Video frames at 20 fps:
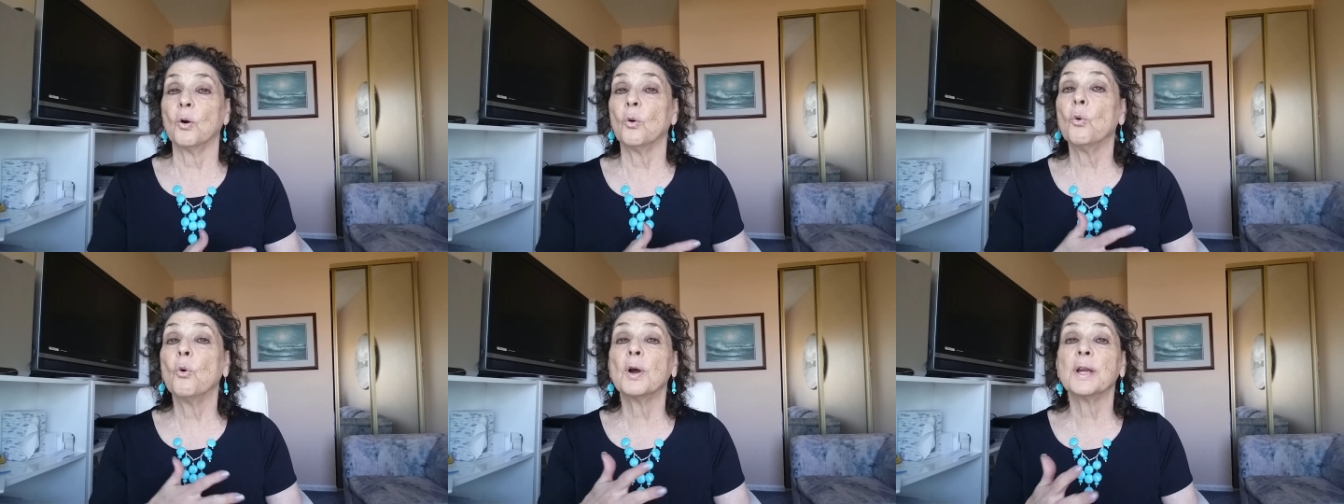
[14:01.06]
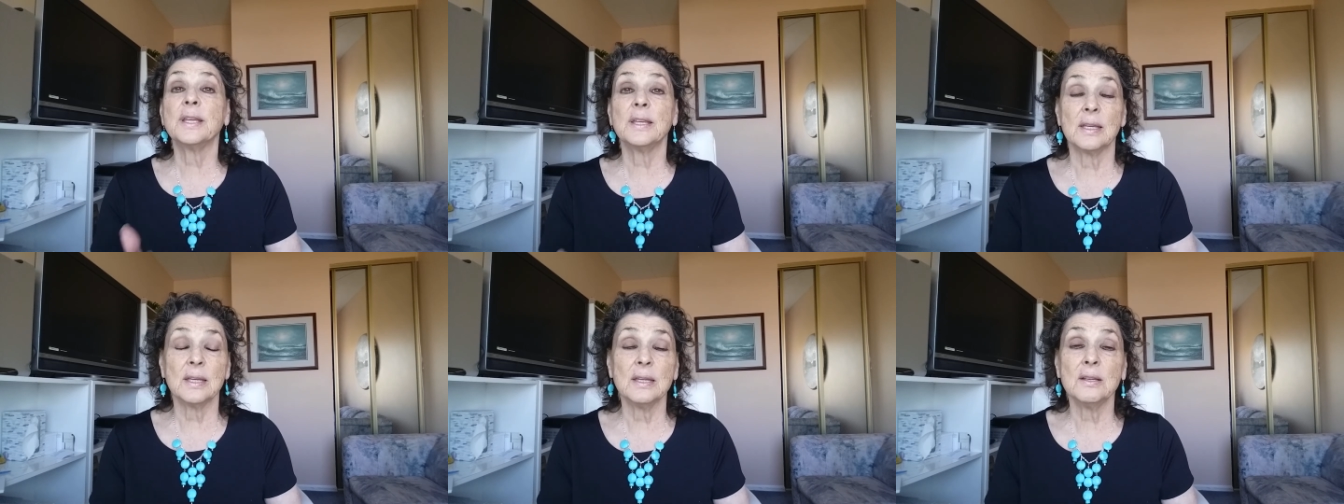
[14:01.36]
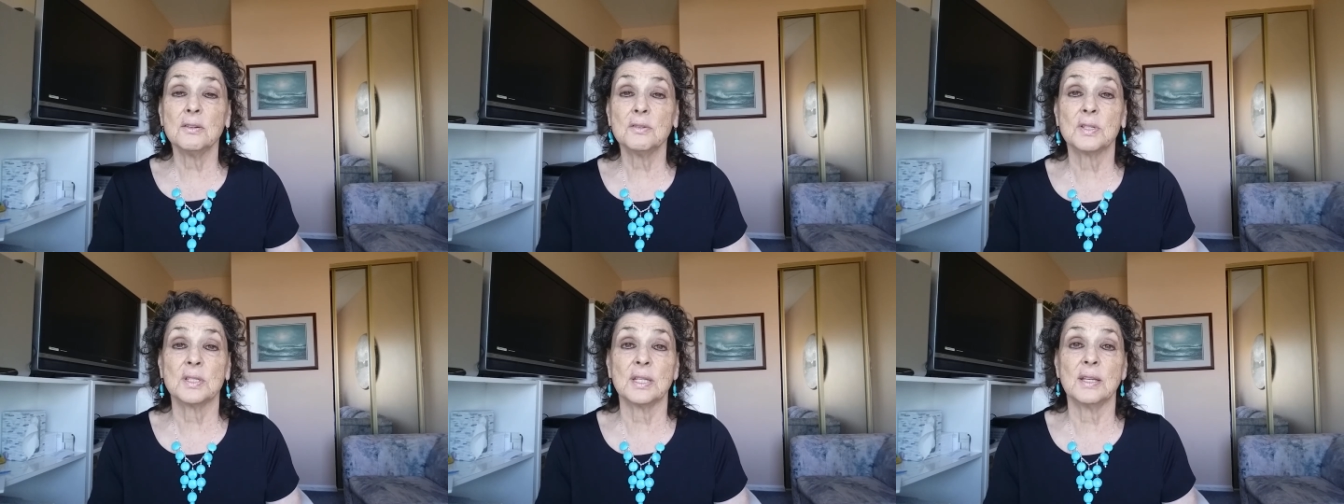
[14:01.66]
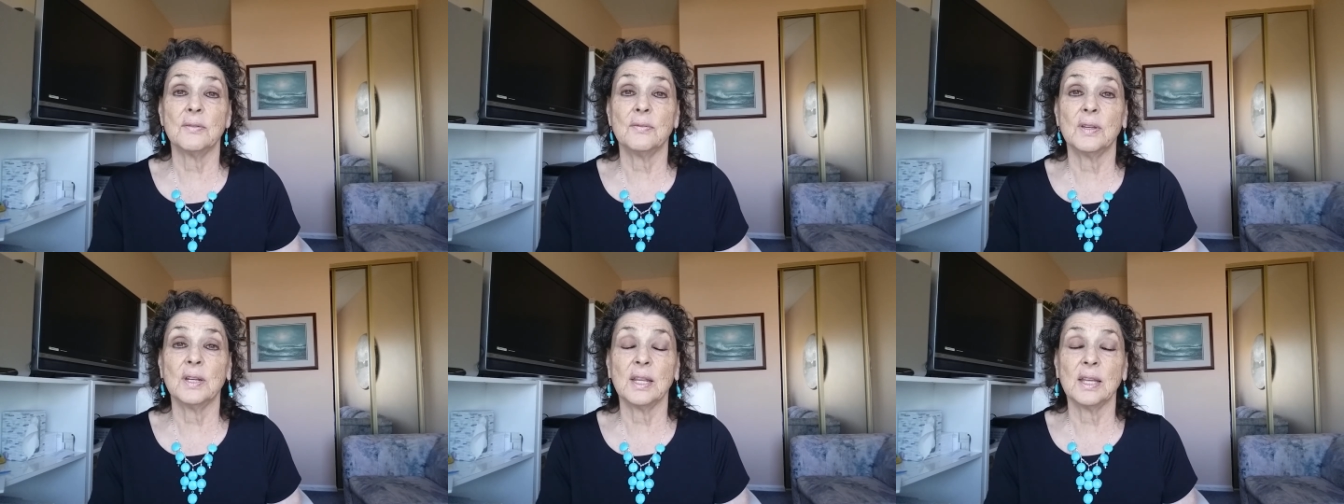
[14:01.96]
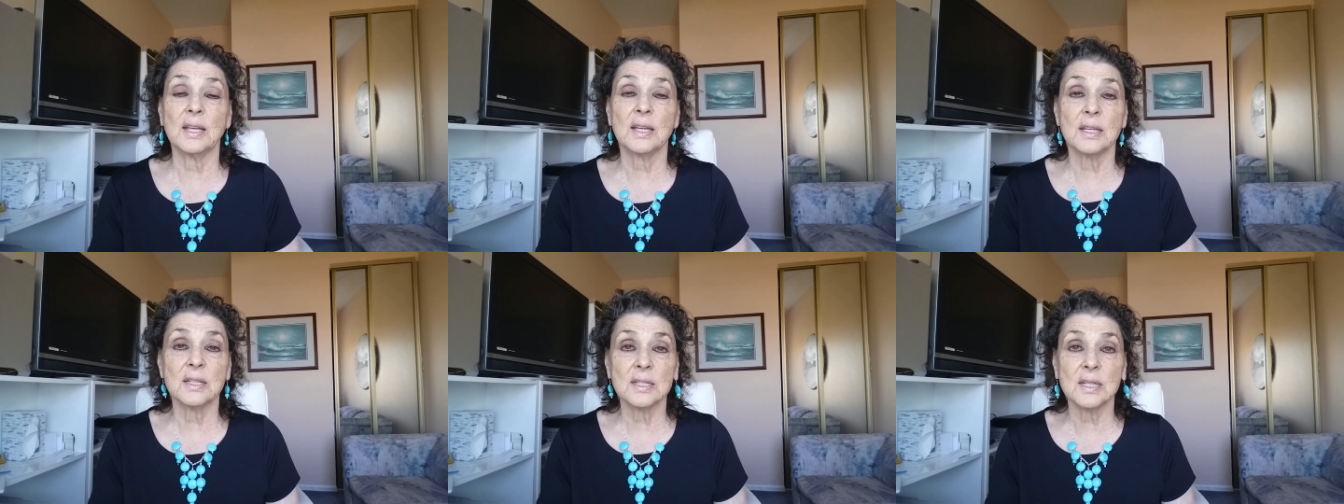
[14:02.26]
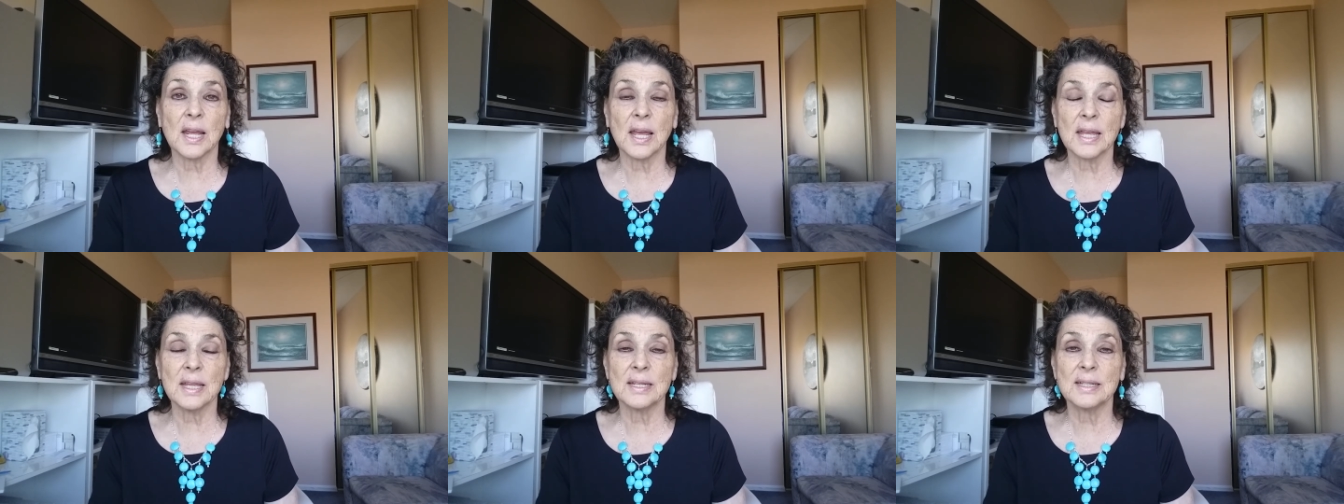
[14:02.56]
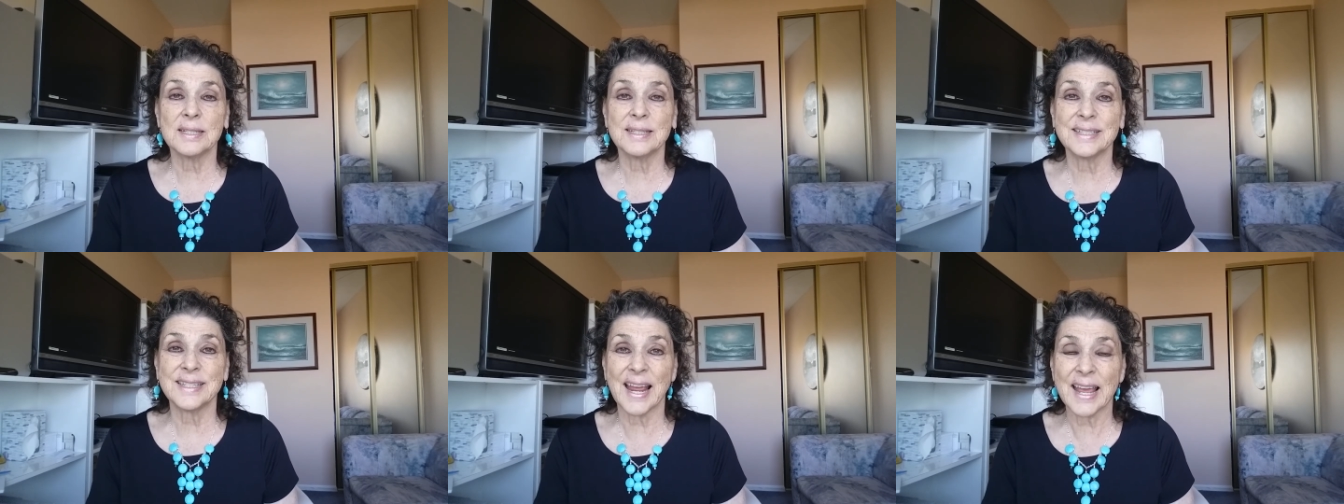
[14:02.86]
or years even. It could take
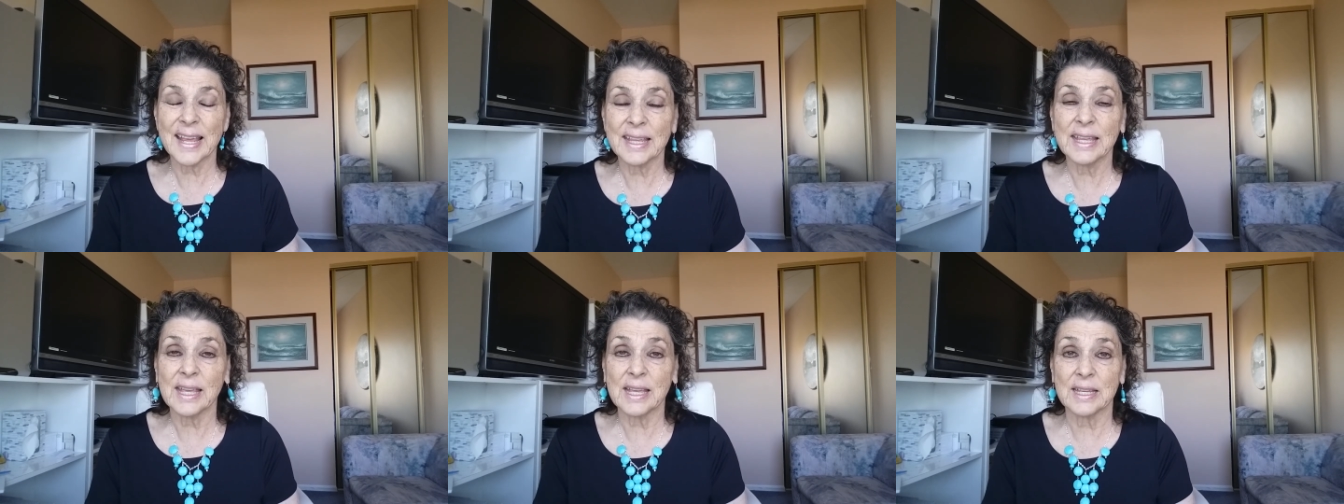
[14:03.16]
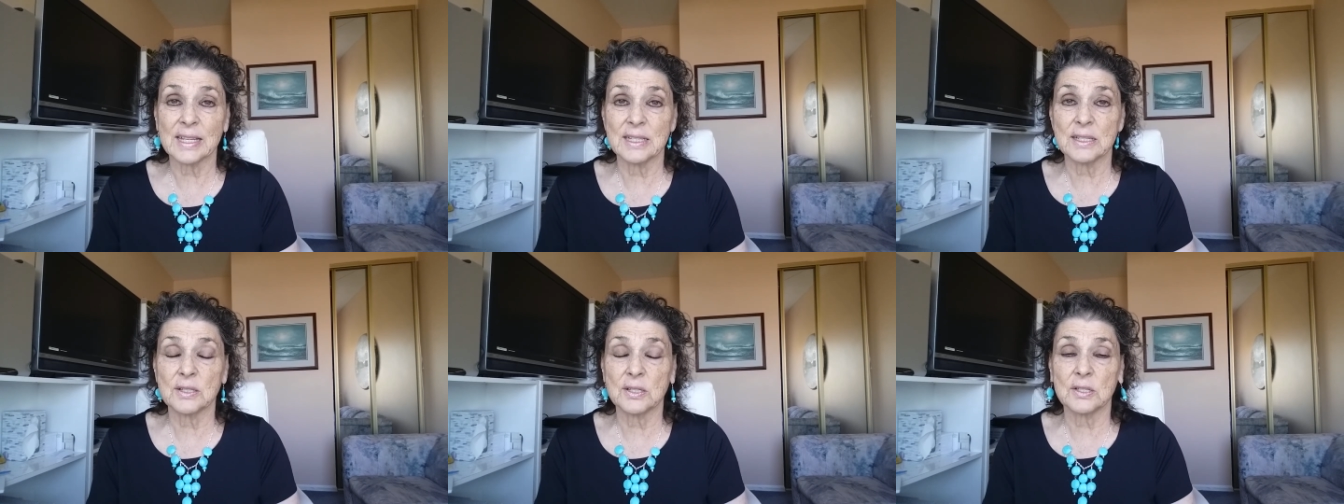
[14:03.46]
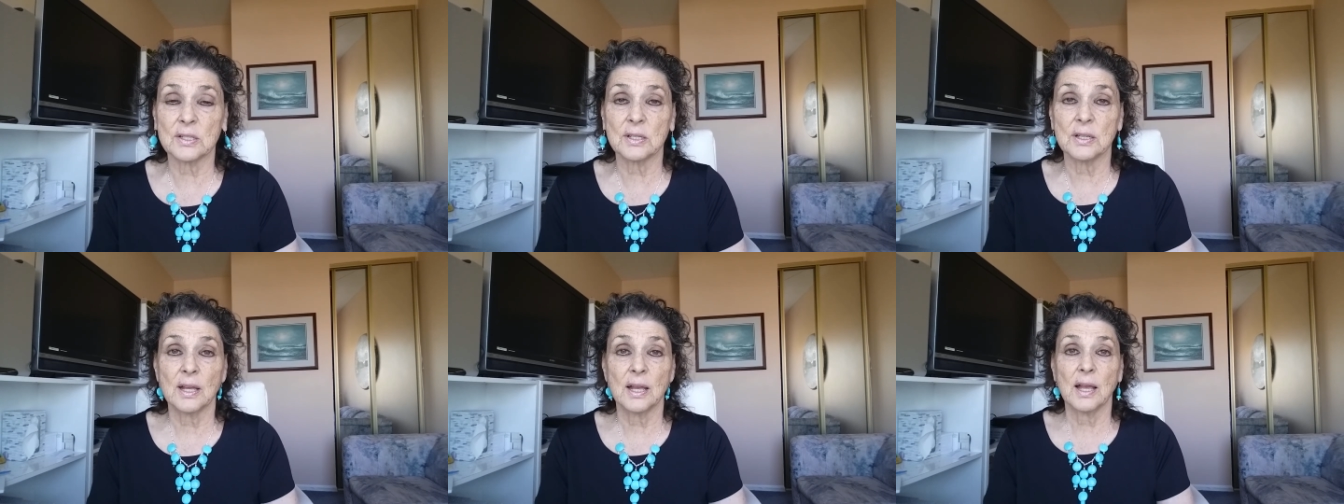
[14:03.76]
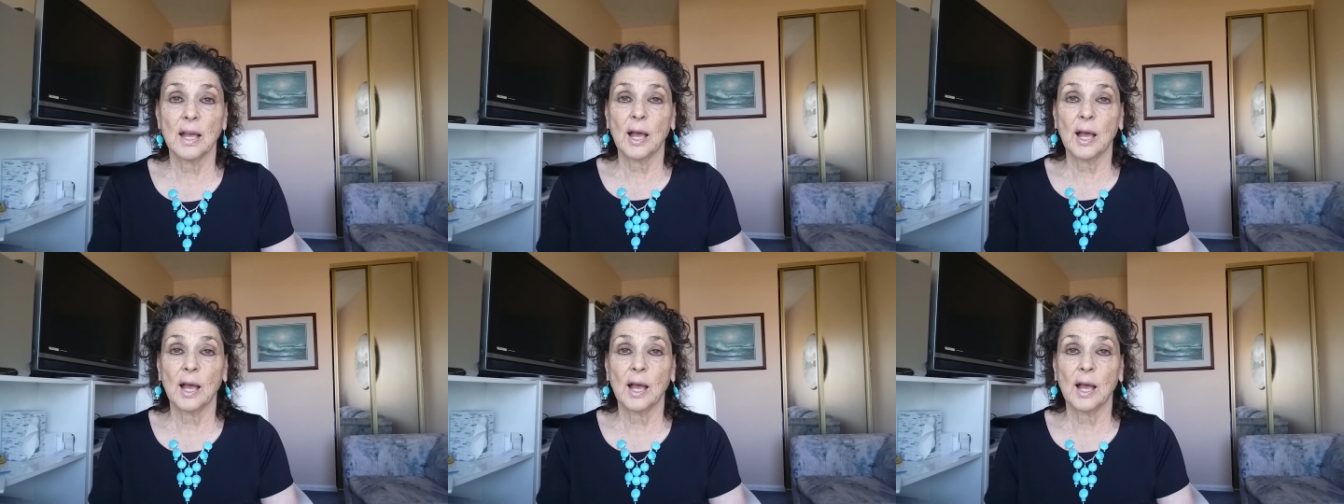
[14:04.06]
decades.